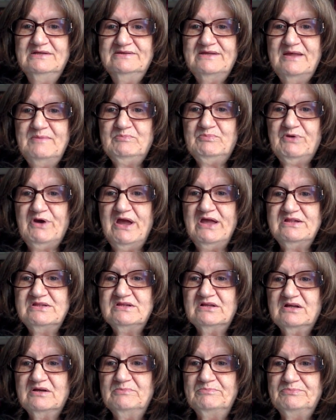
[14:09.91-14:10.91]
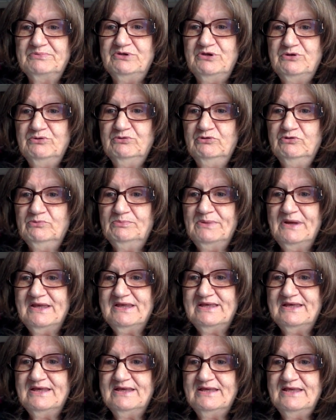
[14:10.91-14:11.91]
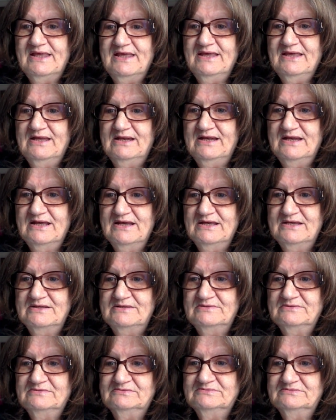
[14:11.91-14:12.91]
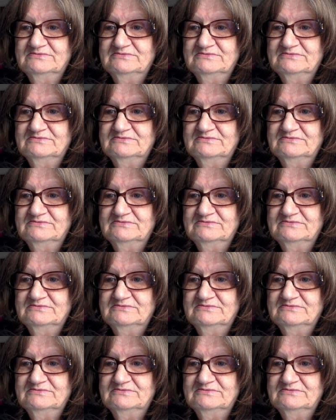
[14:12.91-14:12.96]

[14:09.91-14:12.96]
They break the computer by kicking it in.